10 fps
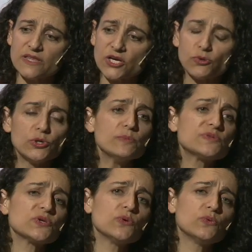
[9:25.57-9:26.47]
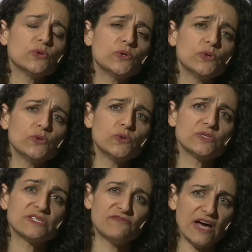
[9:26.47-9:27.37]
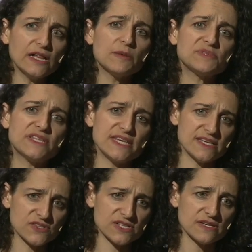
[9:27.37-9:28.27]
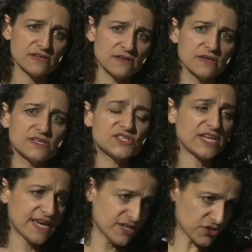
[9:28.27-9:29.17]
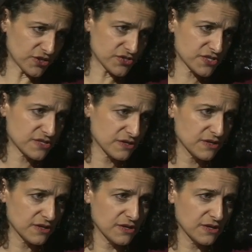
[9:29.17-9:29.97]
the groups who who developed these standards